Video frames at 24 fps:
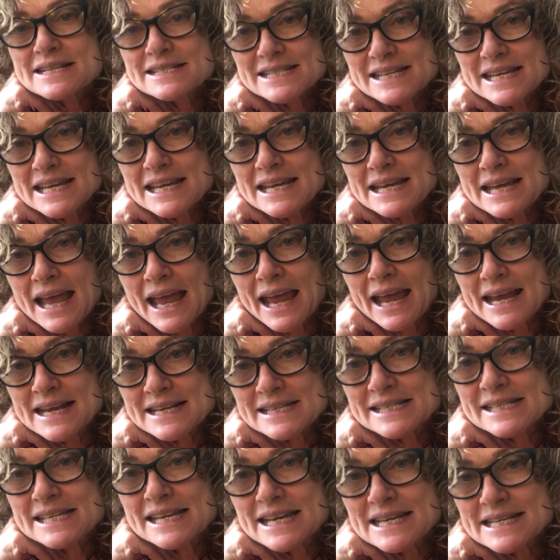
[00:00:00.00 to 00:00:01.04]
T A
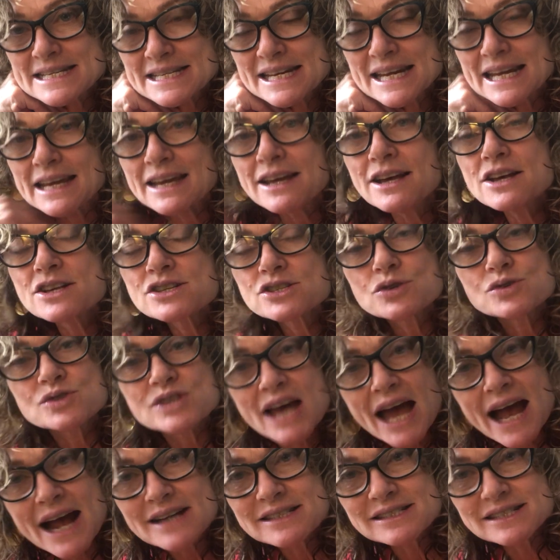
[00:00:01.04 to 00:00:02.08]
C T. So
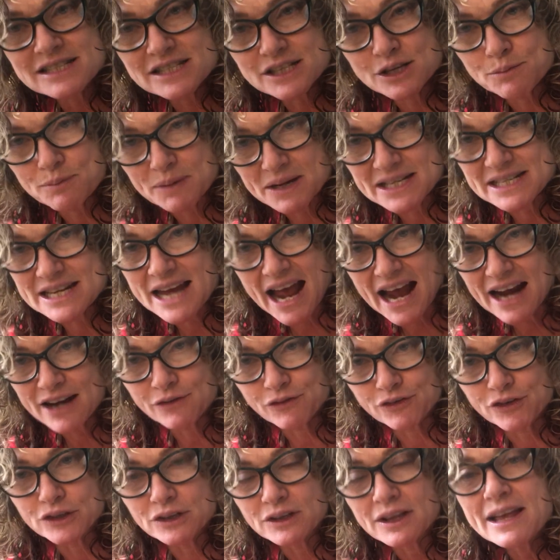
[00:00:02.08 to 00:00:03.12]
tact is to be
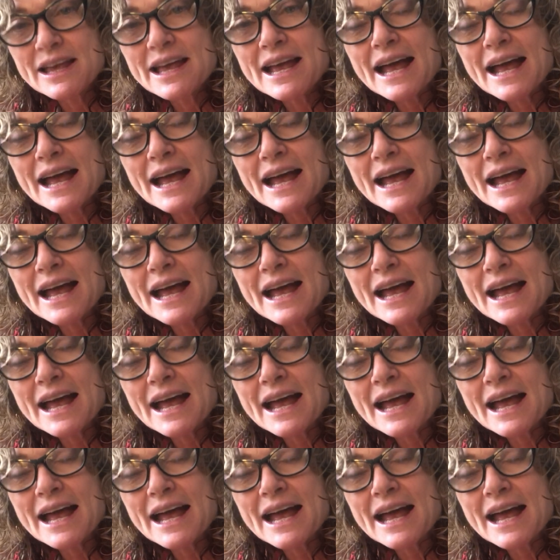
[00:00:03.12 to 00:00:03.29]
tactful.